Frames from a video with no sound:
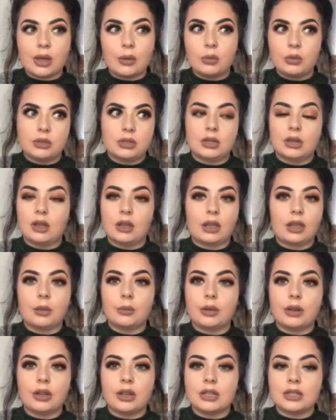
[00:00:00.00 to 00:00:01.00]
That wasn't like
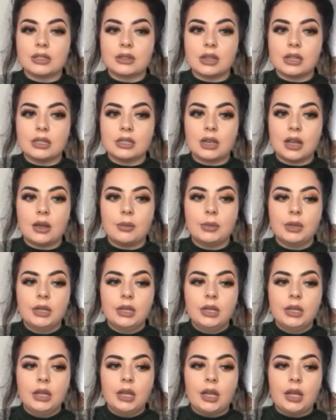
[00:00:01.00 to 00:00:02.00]
it when I signed up.
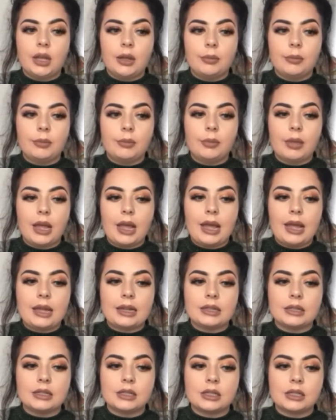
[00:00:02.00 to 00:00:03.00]

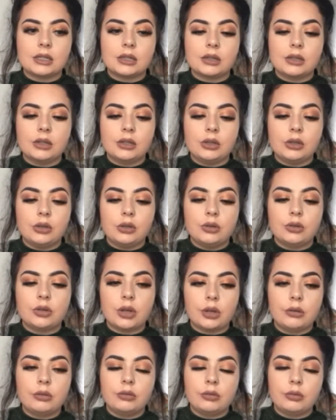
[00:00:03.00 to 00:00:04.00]
And you
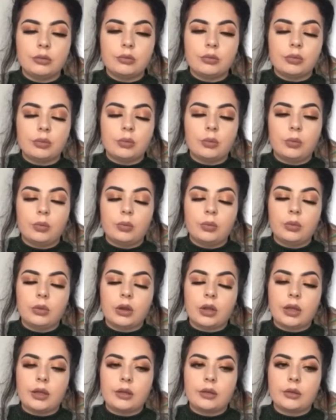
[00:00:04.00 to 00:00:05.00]
don't,
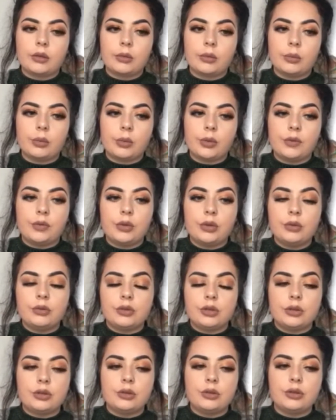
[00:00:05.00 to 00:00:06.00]
like, if you
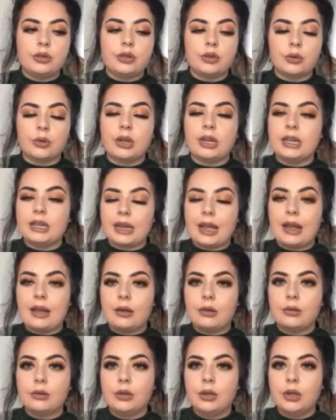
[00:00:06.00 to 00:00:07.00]
join
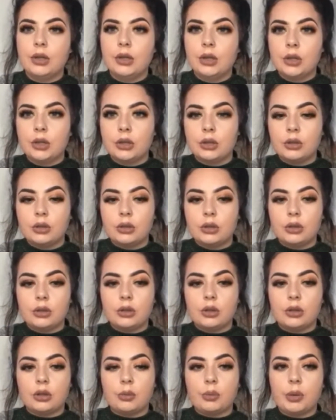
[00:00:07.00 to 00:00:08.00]
now,
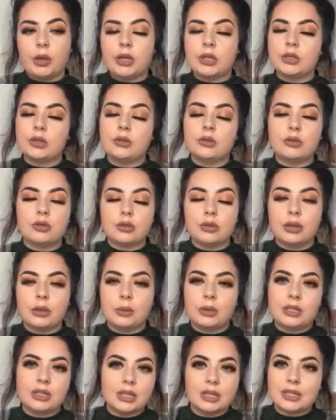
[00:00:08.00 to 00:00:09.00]
the person you're
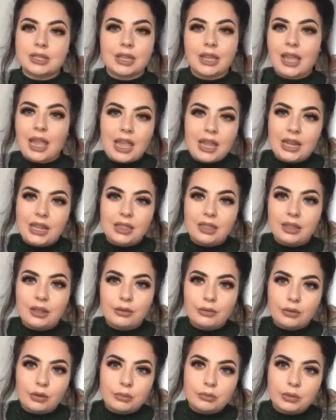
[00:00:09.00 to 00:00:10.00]
joining with doesn't get
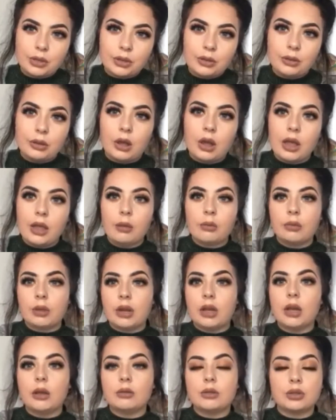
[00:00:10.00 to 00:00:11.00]
anything from you.
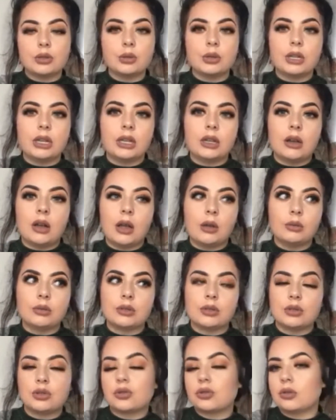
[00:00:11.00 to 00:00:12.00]
When I was joining, I
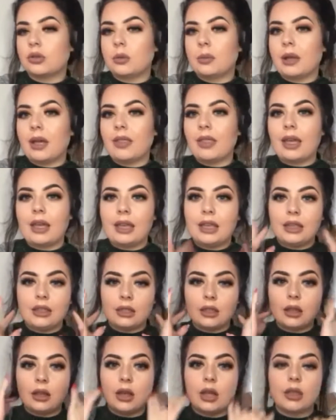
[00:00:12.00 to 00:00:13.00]
wasn't sure about that
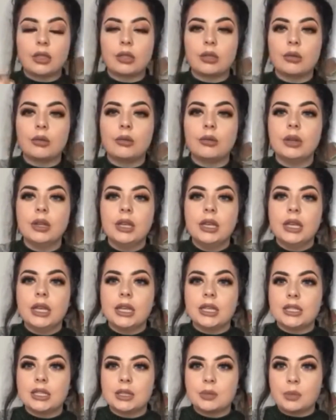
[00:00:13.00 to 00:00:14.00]
either. I thought,
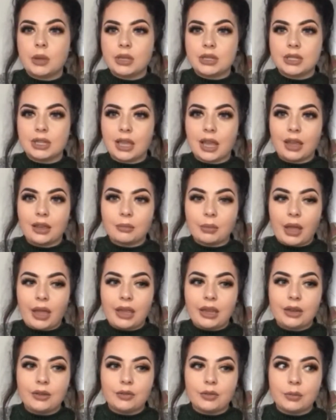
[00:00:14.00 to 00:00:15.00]
is this person getting
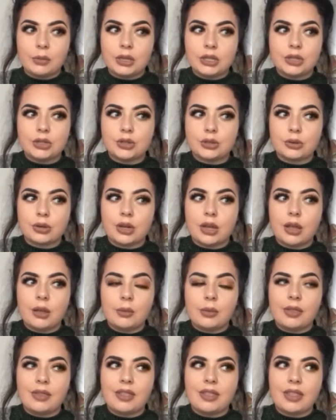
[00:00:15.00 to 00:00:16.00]
paid for me to join
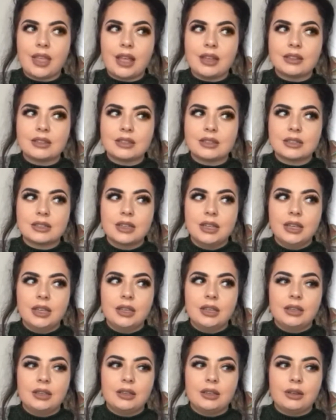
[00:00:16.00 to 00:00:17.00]
up? And then that's
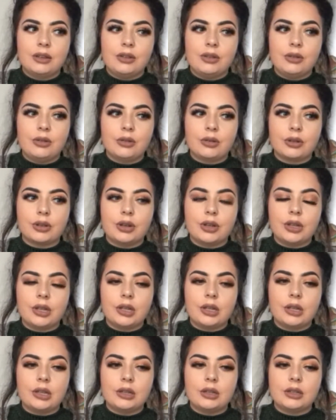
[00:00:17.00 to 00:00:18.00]
not
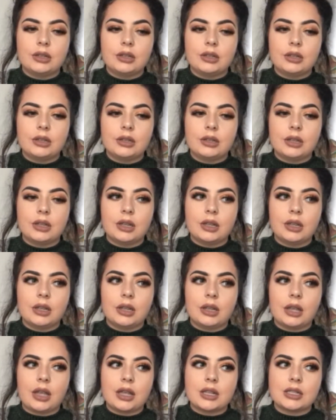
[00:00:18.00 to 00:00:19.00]
gonna,
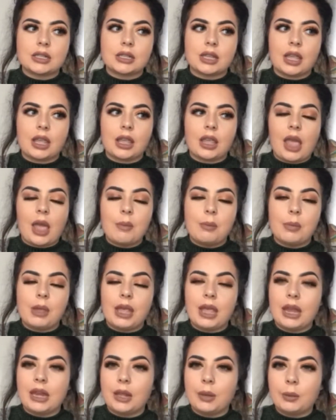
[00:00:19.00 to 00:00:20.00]
I guess, get
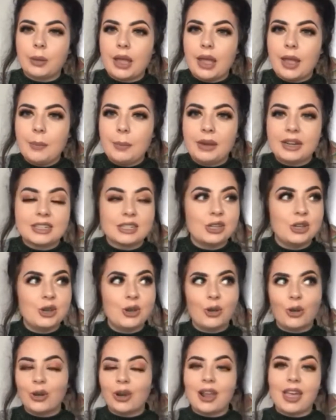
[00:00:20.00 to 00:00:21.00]
me anywhere. But it's
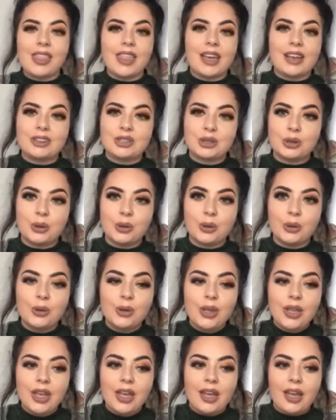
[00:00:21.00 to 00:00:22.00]
not like that at all.